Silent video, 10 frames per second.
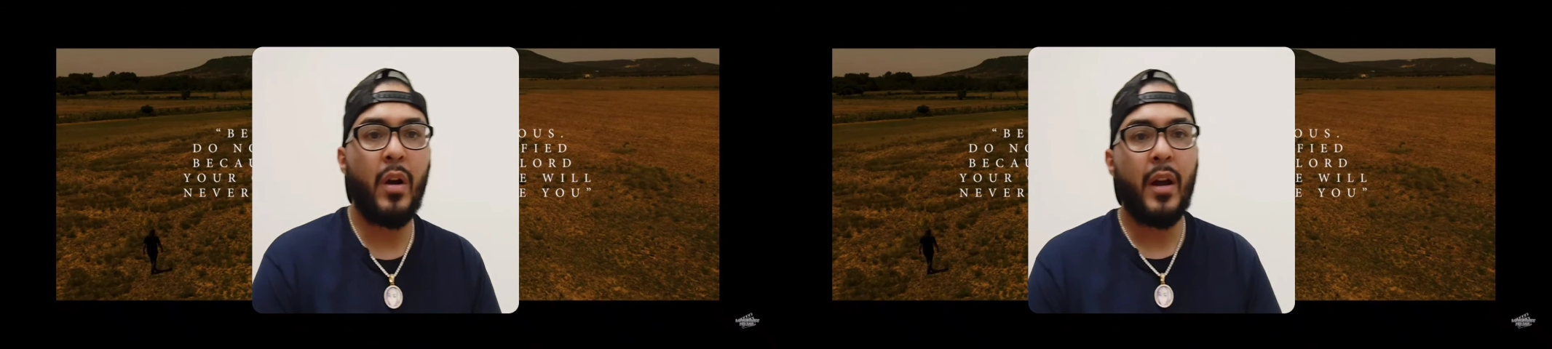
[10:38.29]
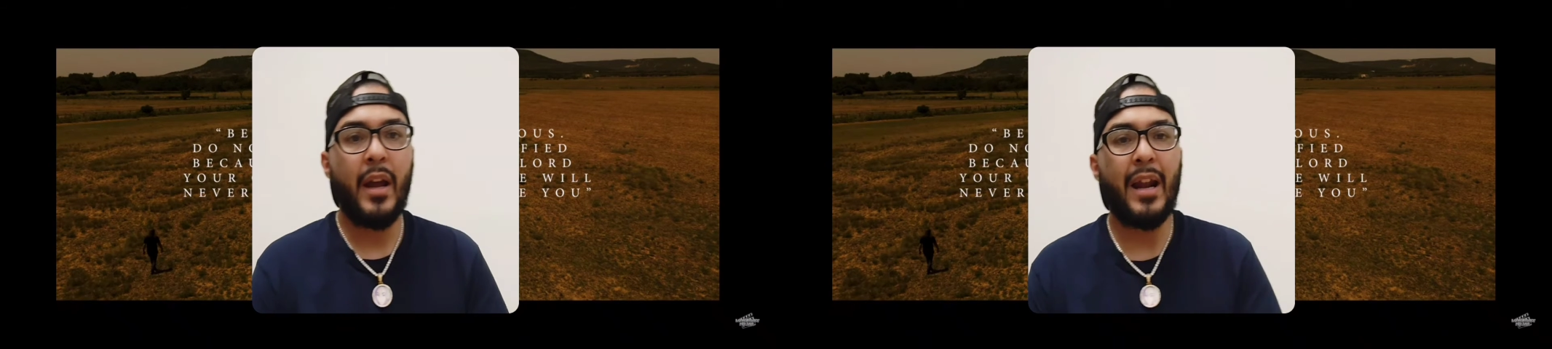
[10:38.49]

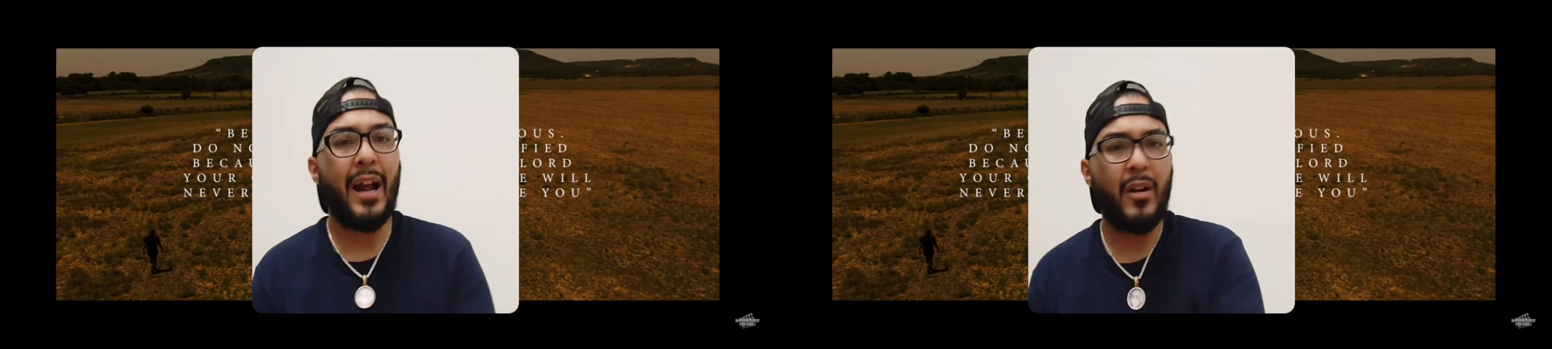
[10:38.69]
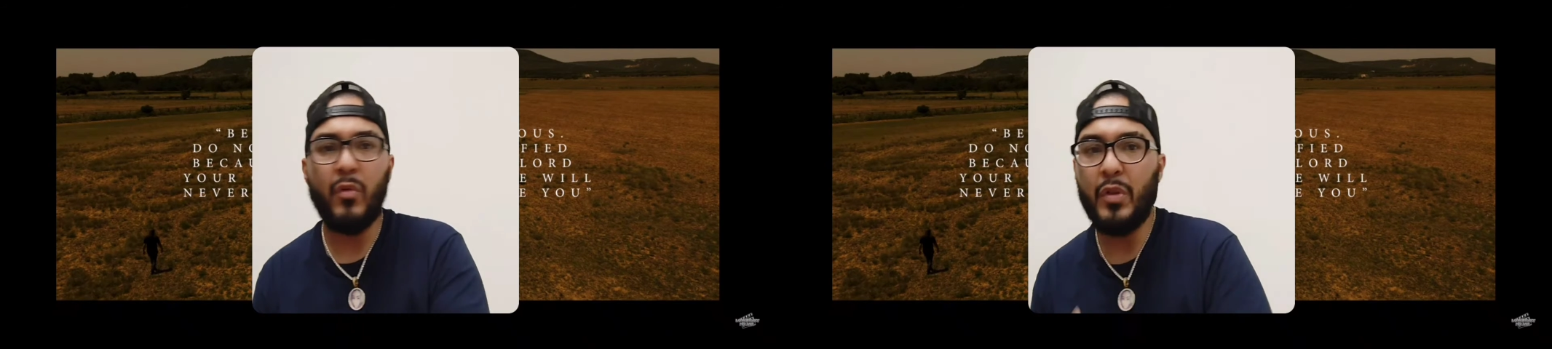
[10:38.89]
And I
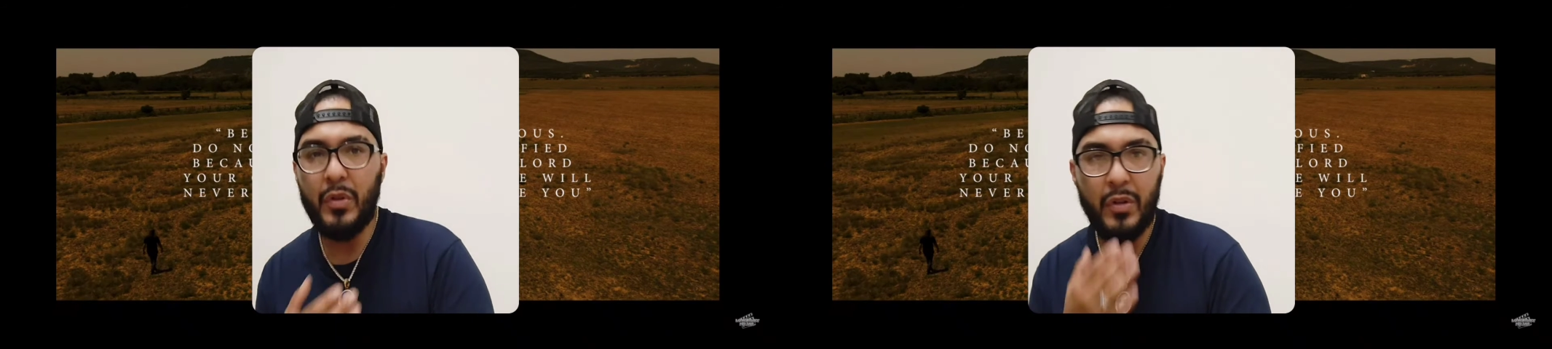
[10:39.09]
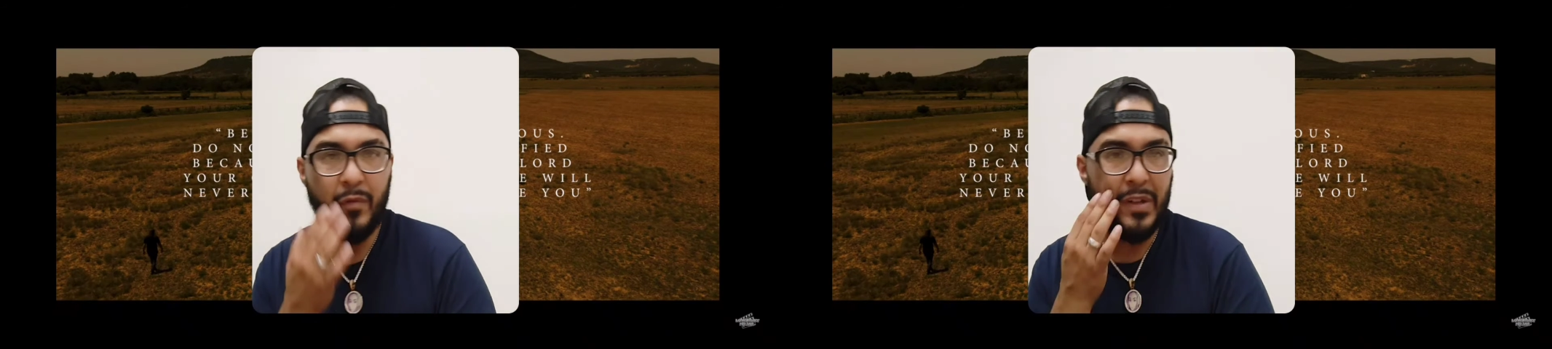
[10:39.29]
know you
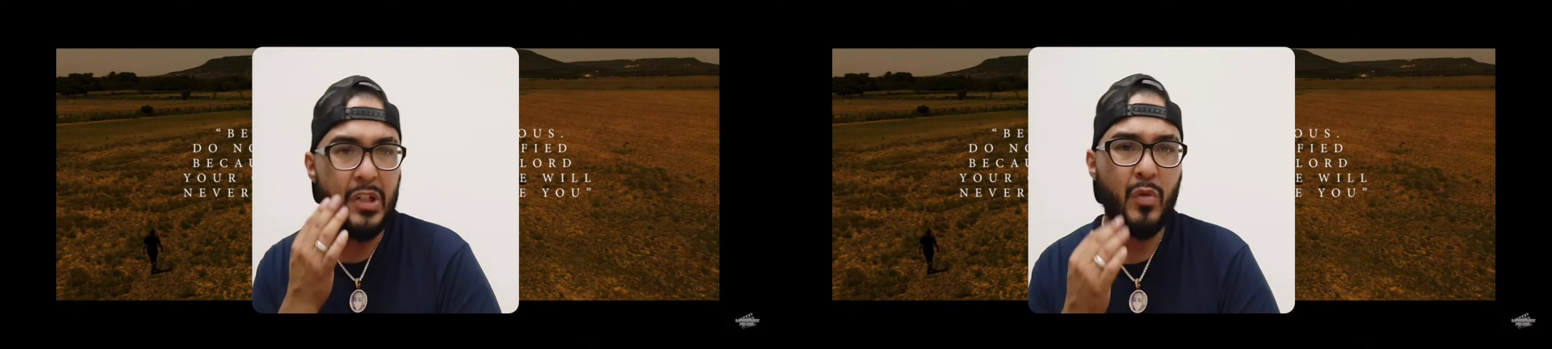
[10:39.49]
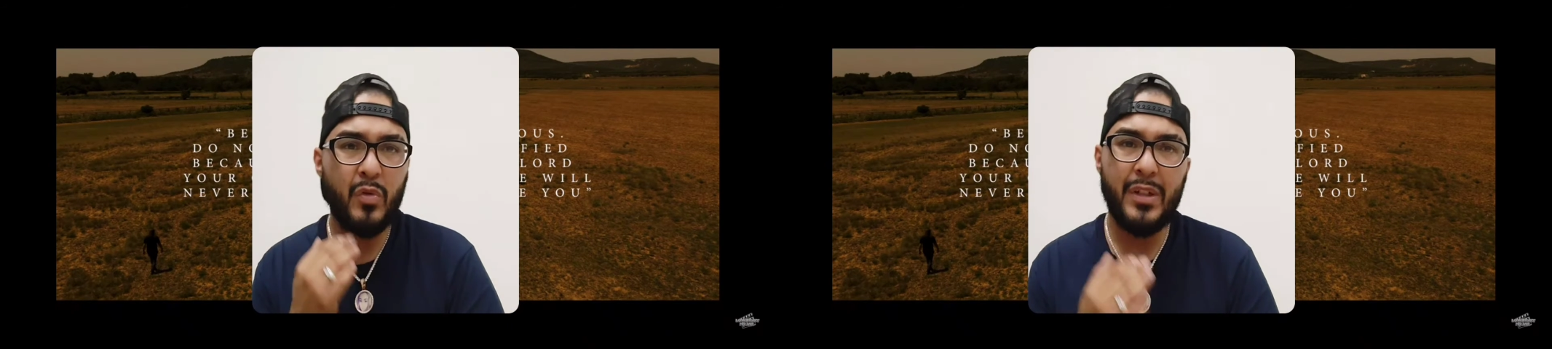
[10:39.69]
do
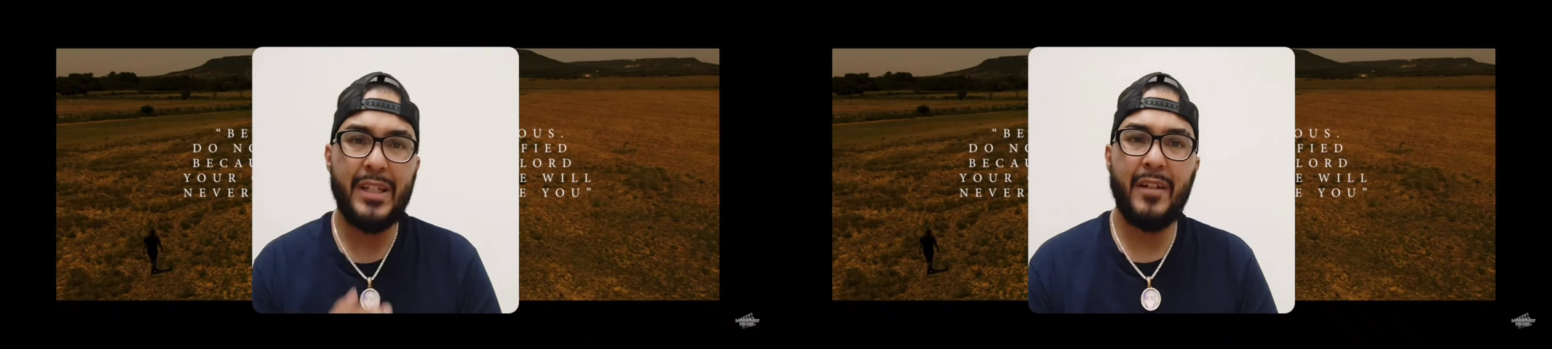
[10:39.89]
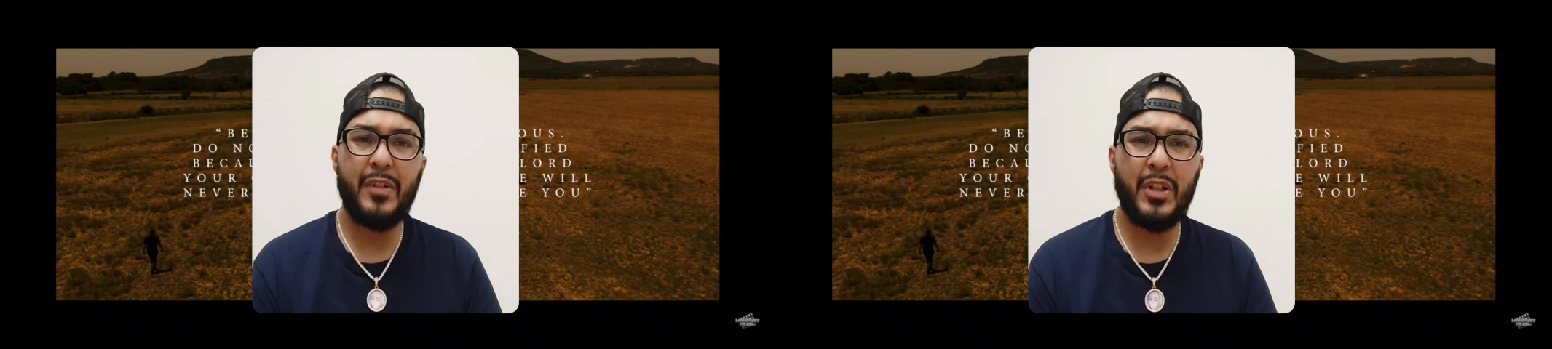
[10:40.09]
visuals and
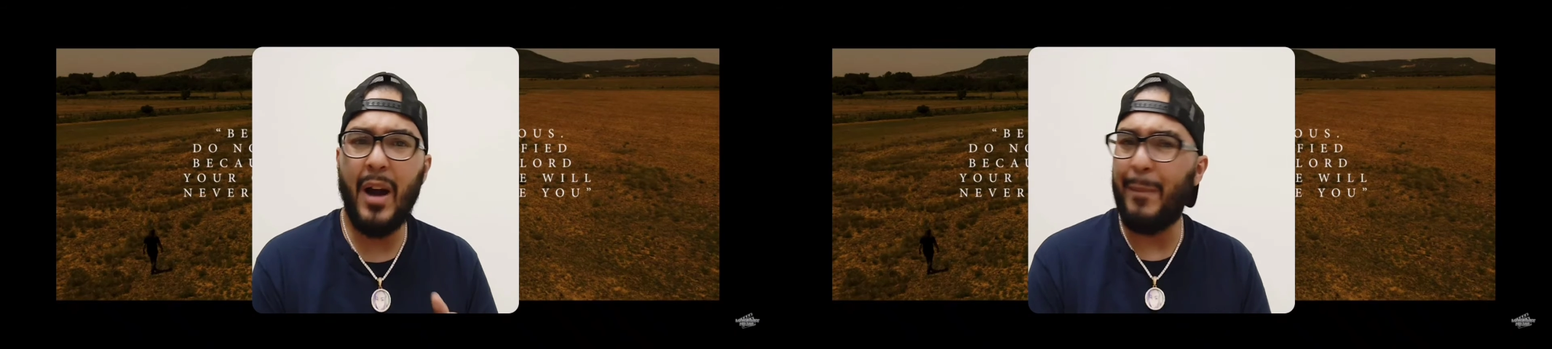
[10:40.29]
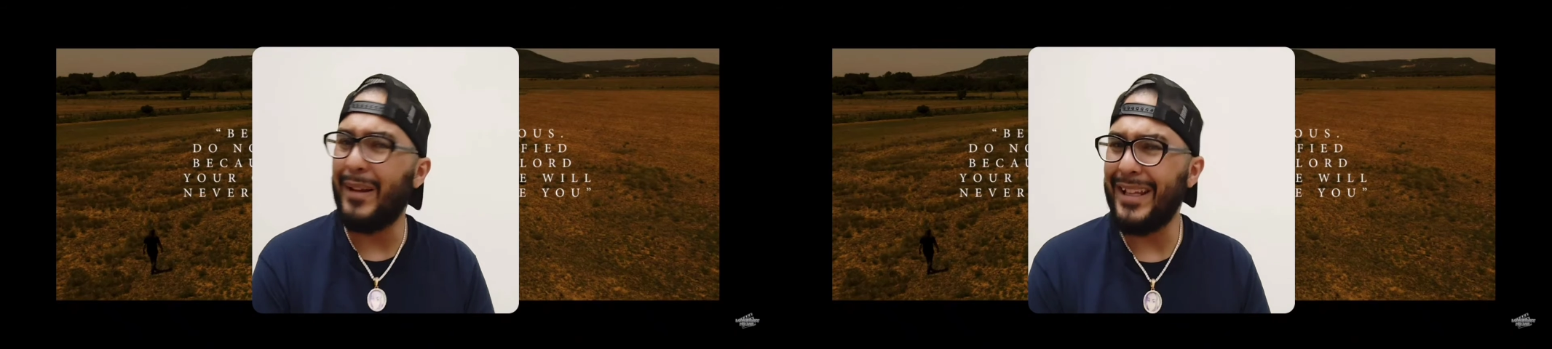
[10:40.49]
stuff too, I
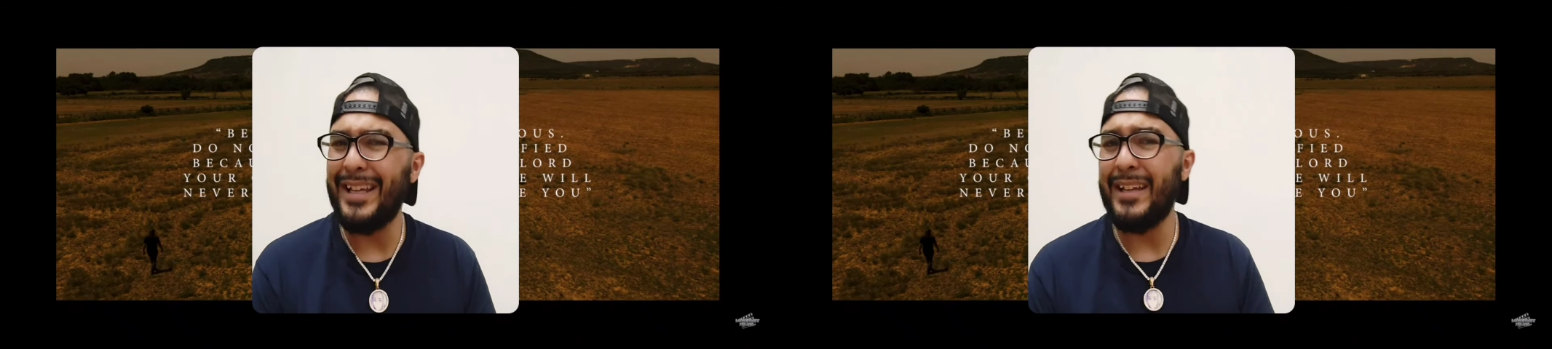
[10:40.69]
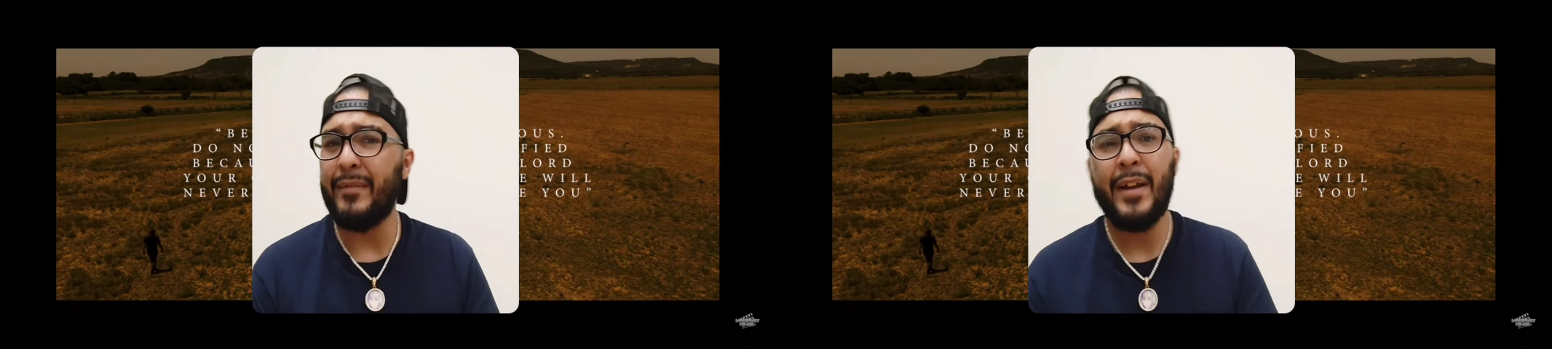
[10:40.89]
believe.